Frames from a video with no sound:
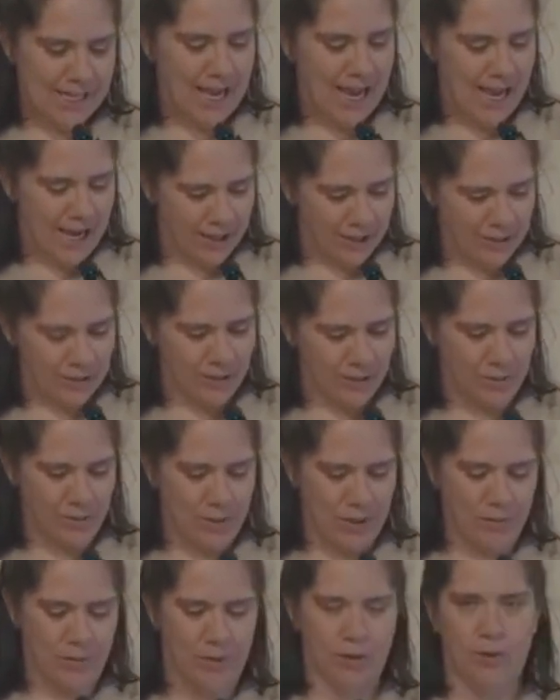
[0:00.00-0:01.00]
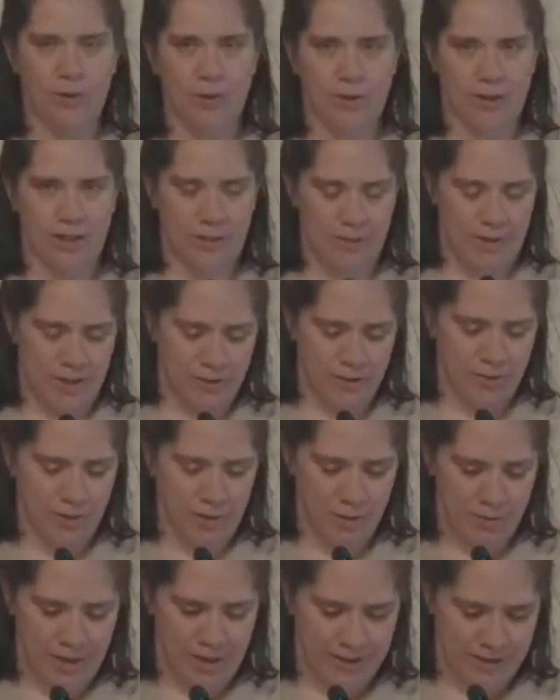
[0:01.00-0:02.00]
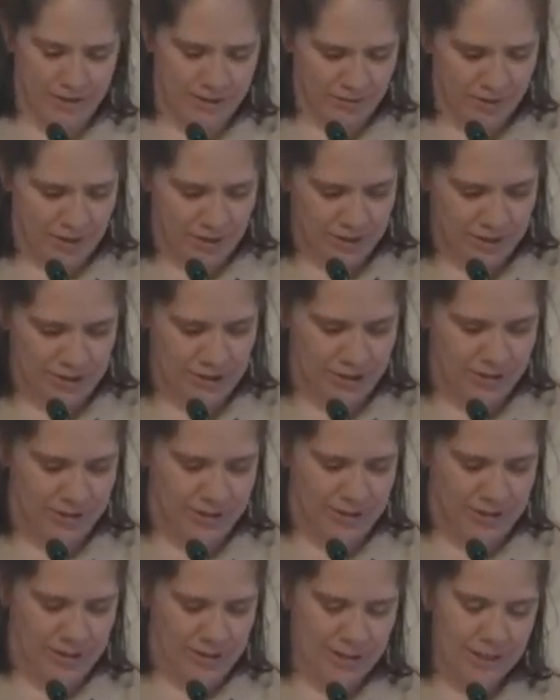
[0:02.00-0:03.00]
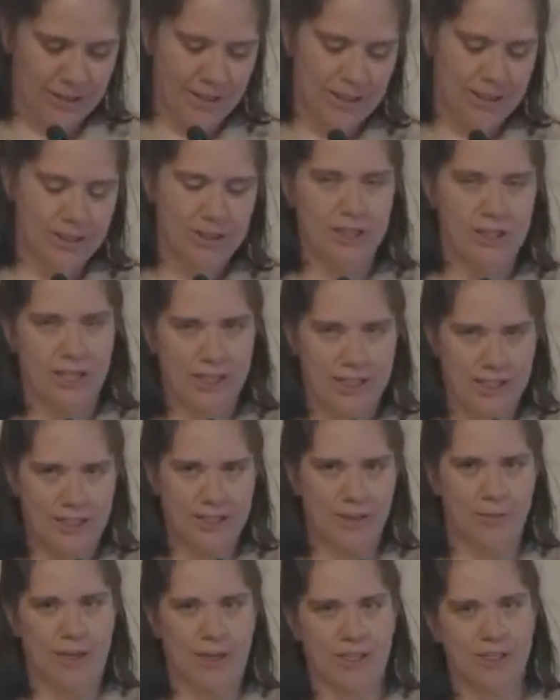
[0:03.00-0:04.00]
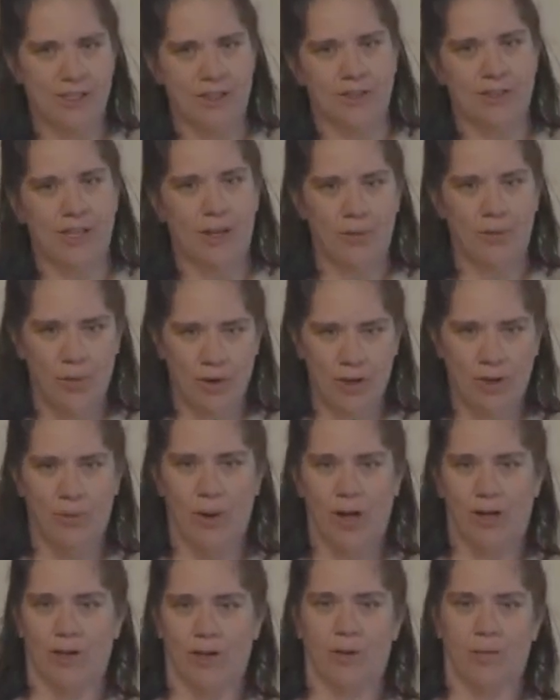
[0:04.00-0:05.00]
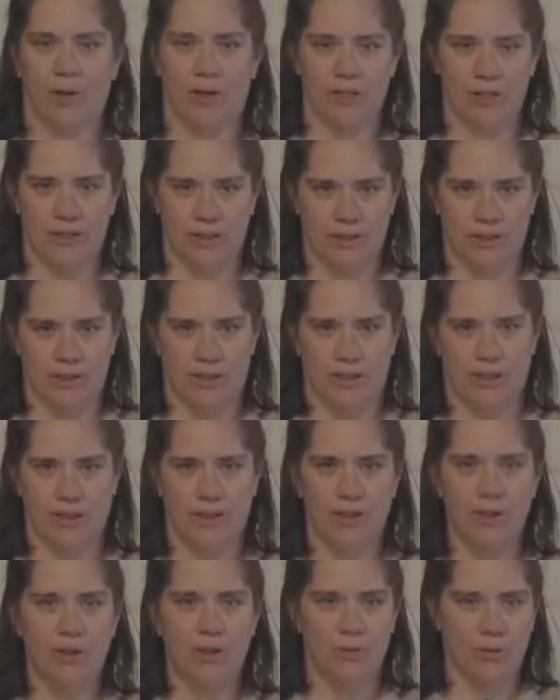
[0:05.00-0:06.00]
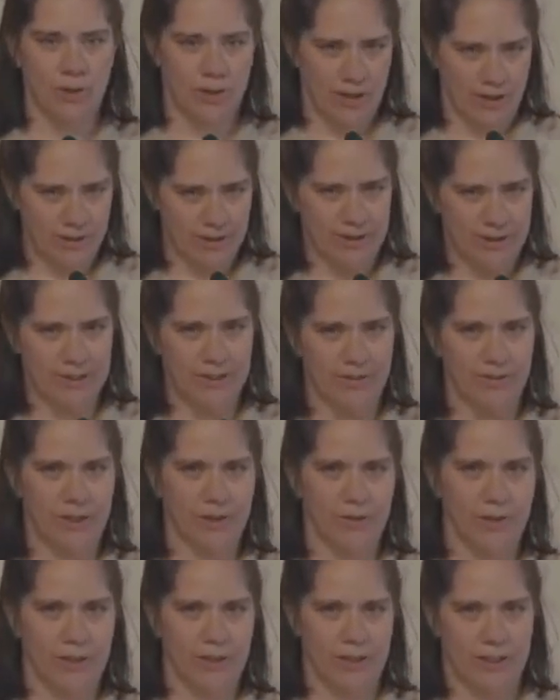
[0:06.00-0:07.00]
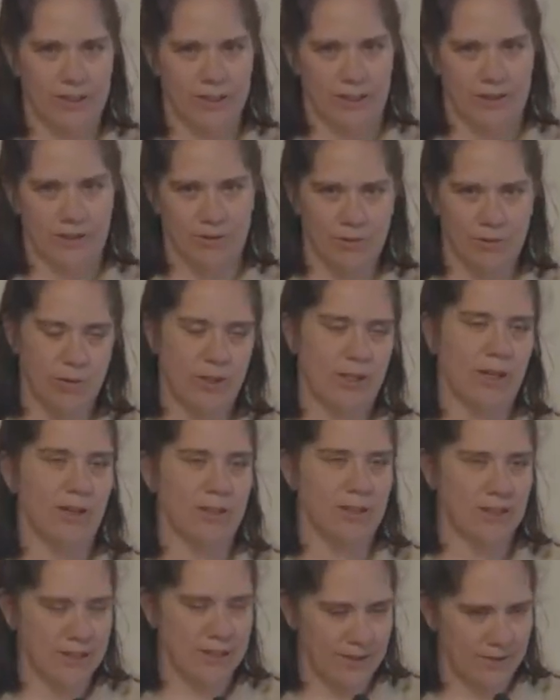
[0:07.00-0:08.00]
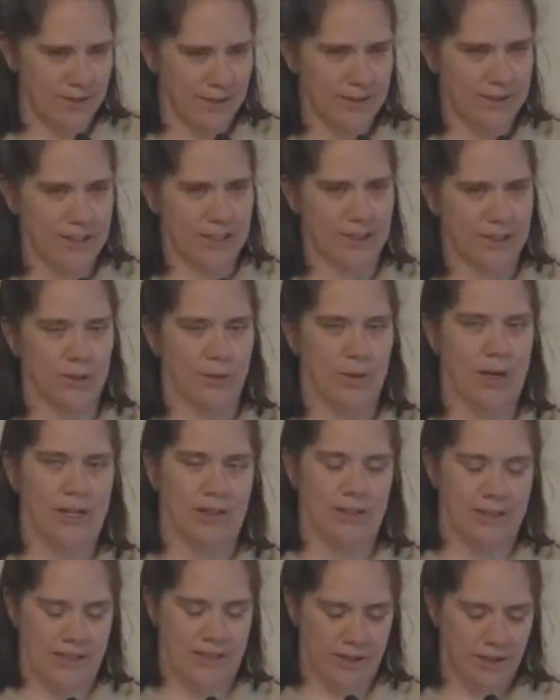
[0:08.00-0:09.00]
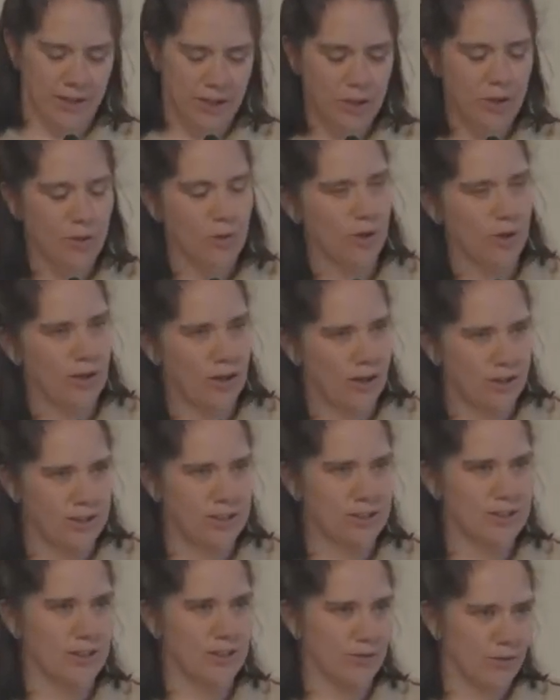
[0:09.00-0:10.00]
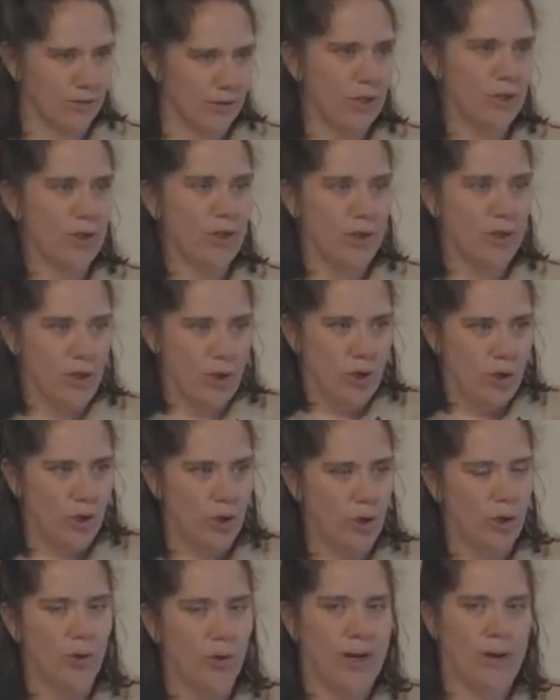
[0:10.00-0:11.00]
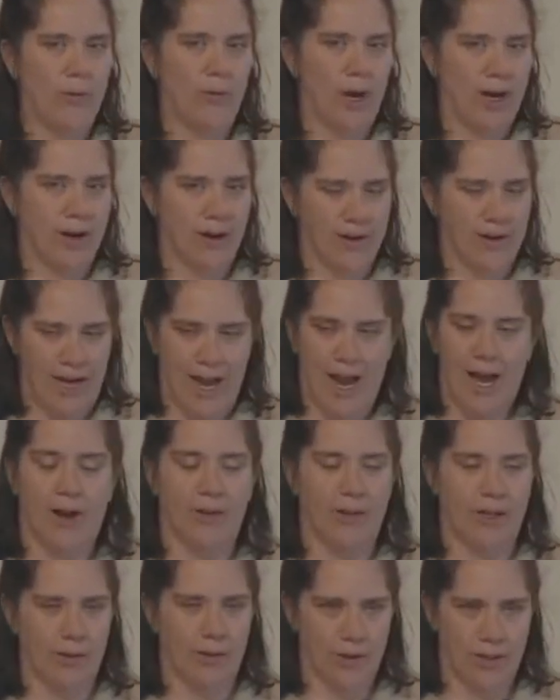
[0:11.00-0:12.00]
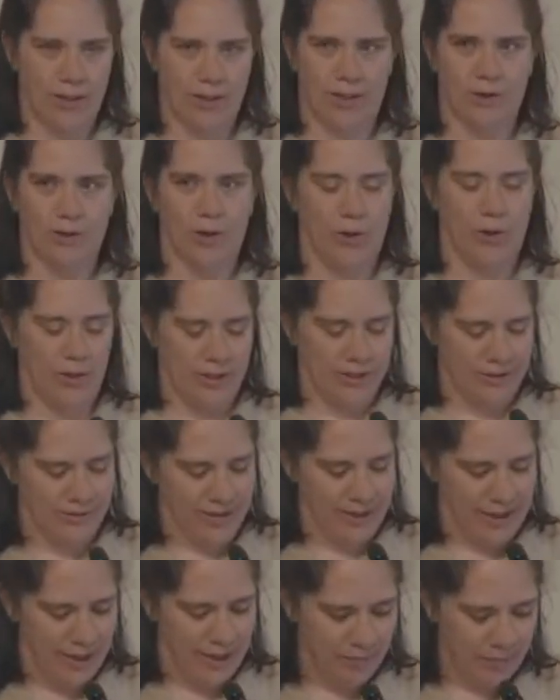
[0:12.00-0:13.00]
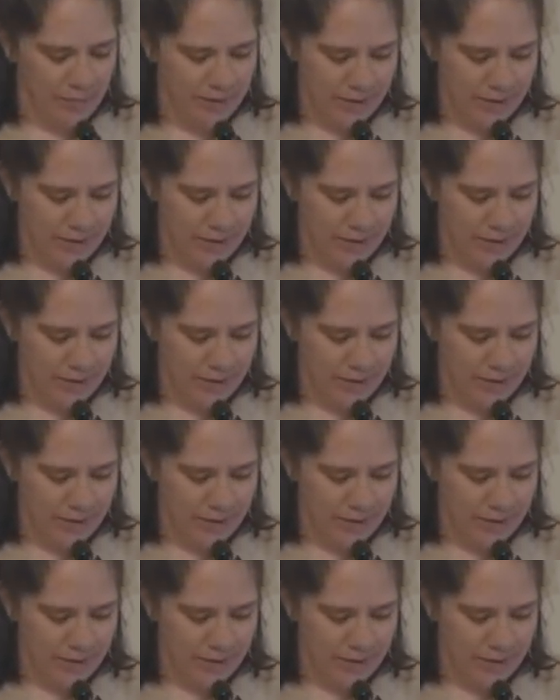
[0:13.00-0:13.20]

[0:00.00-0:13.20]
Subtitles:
actual people who are going to be the role models for our children, checking to make sure they would welcome our children, regardless of their religion, regardless of their sexuality, regardless of who and where and how they were going to grow and develop.